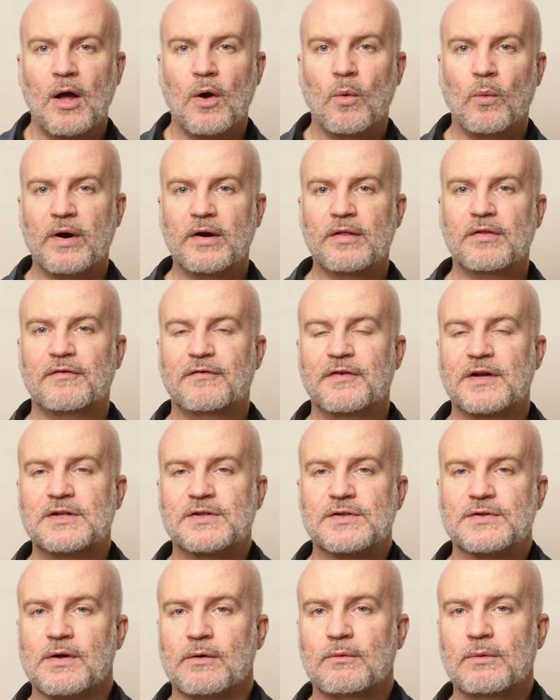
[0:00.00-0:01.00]
One of the
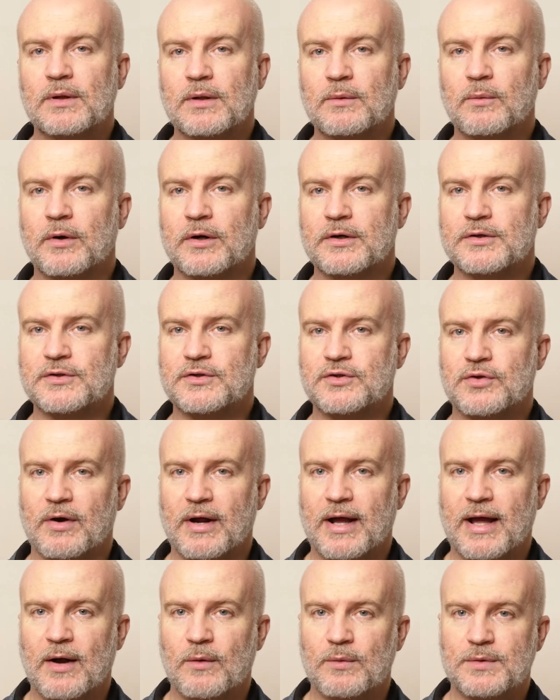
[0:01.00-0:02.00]
features I really wanted to
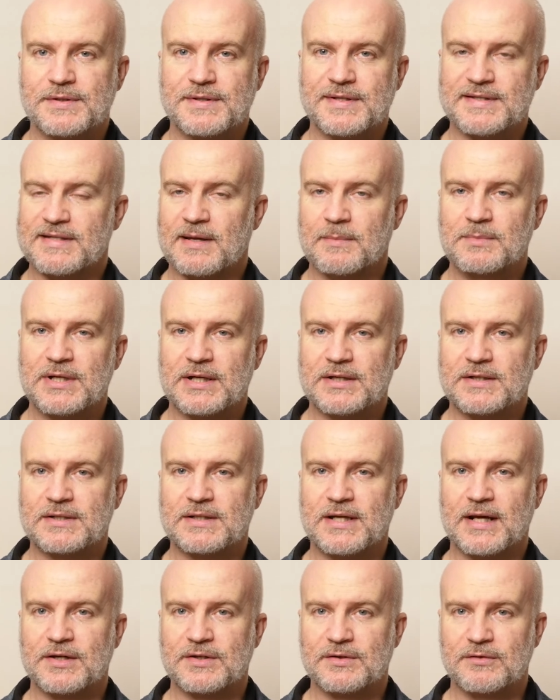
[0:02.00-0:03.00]
try out was the subject
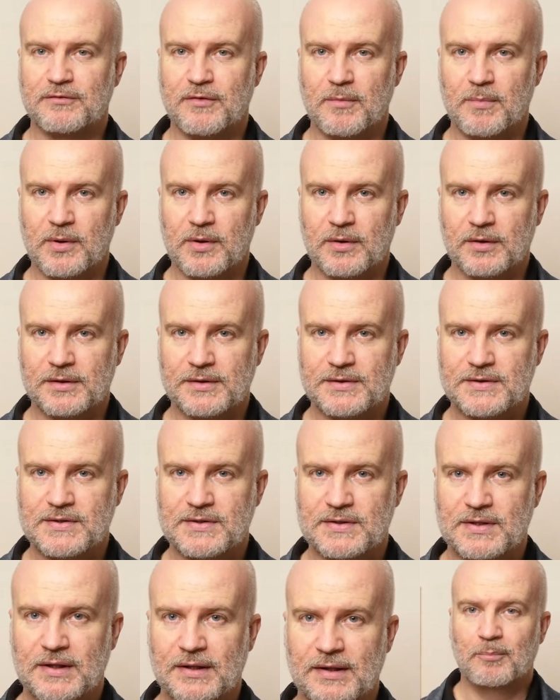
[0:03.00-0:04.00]
detection for
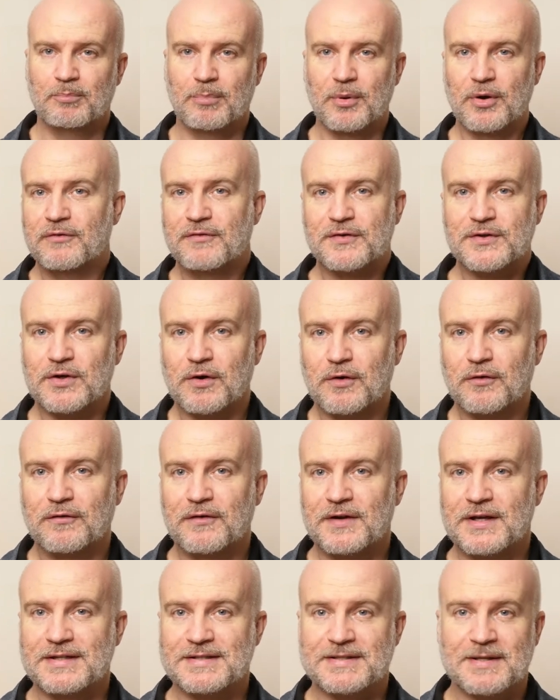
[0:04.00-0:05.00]
birds. Bird
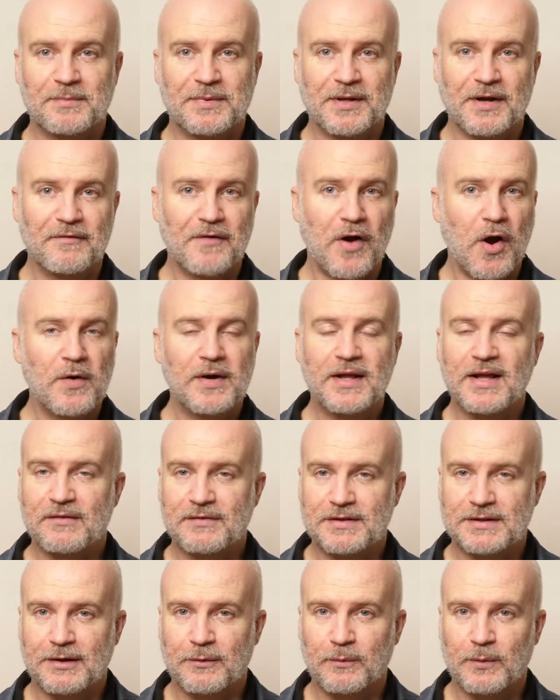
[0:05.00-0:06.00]
photography is something I've only
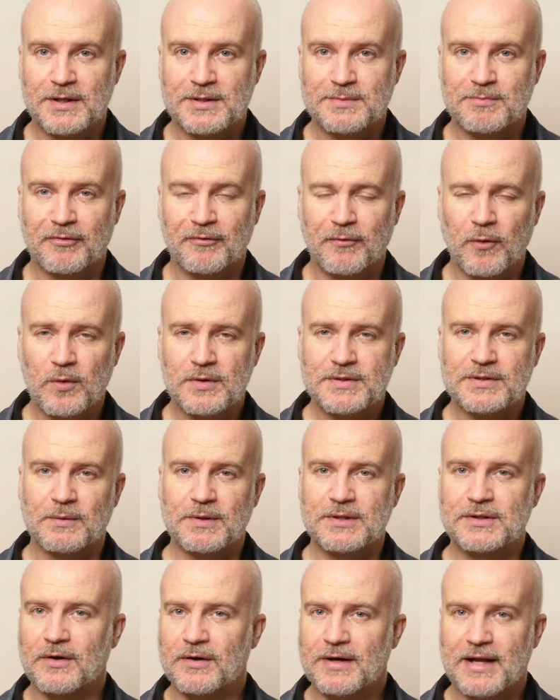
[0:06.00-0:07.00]
ever done once before, so
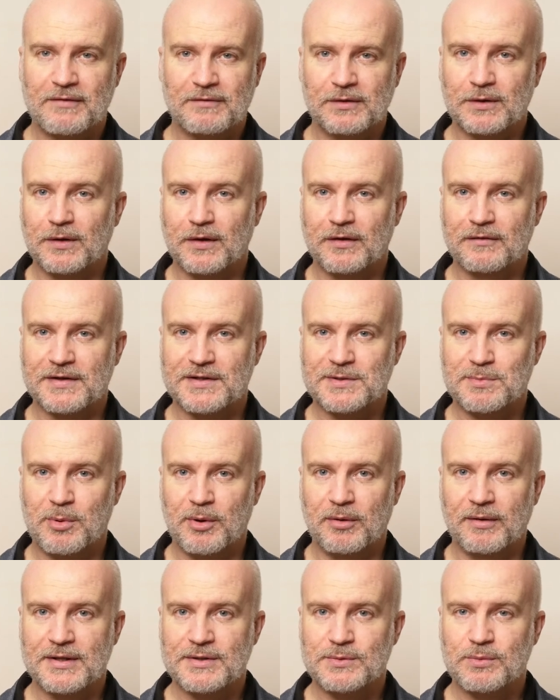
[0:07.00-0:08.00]
I don't have a lot of
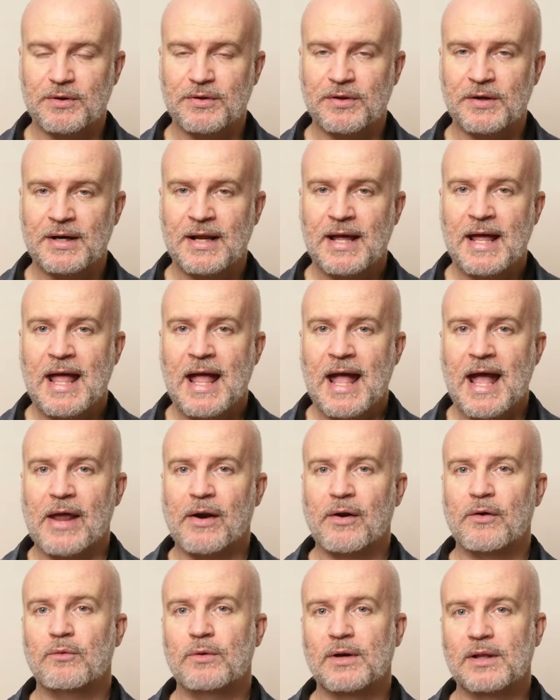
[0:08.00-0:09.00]
experience with it,
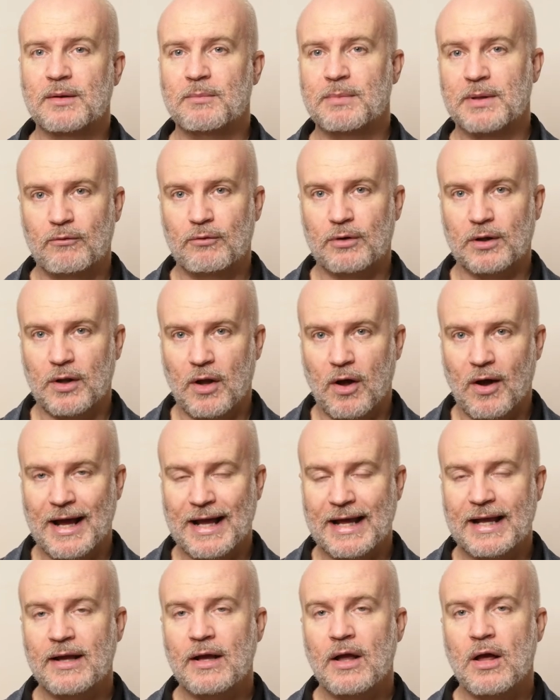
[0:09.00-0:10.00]
and I'd really be
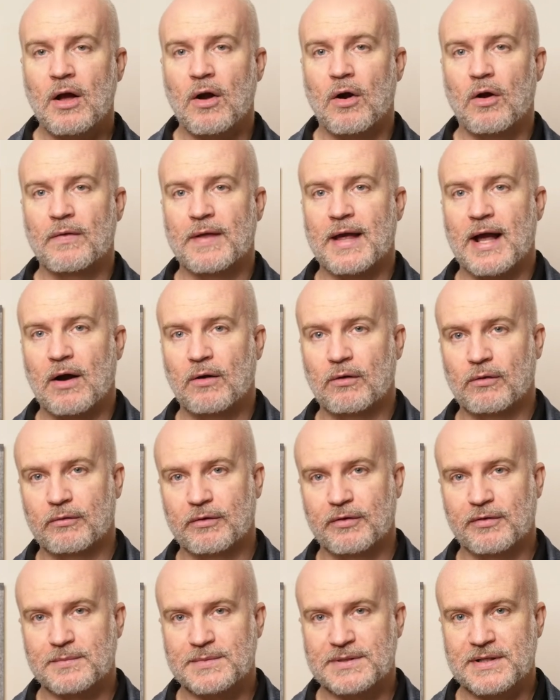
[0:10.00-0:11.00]
relying on the
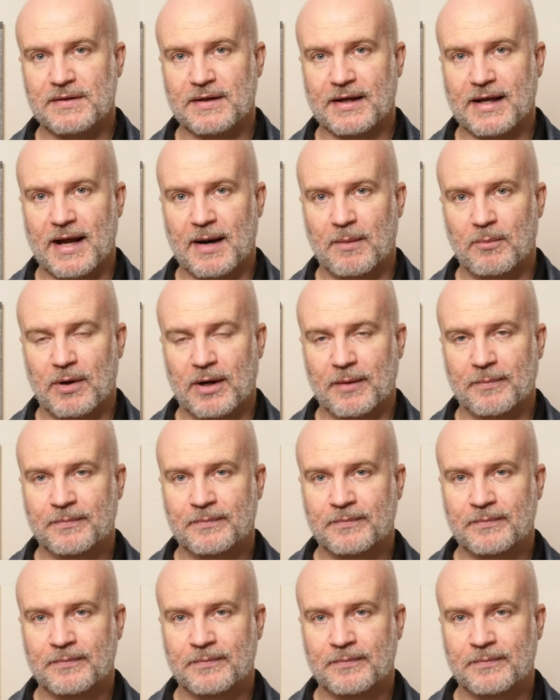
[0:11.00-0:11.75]
algorithms in the camera.